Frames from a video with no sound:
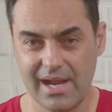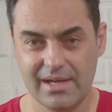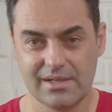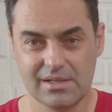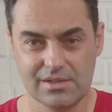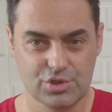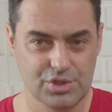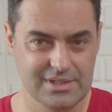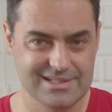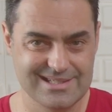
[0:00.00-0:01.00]
air
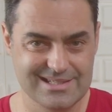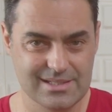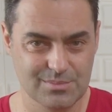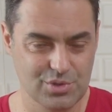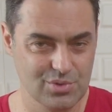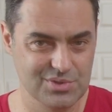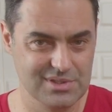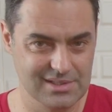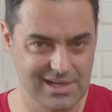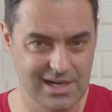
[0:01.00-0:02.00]
conditioning systems used
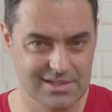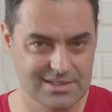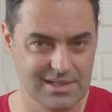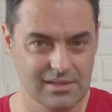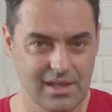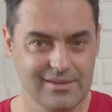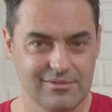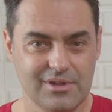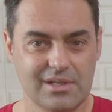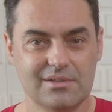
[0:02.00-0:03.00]
in cars and light
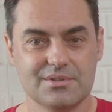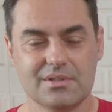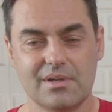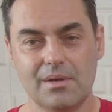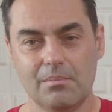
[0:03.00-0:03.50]
vehicles,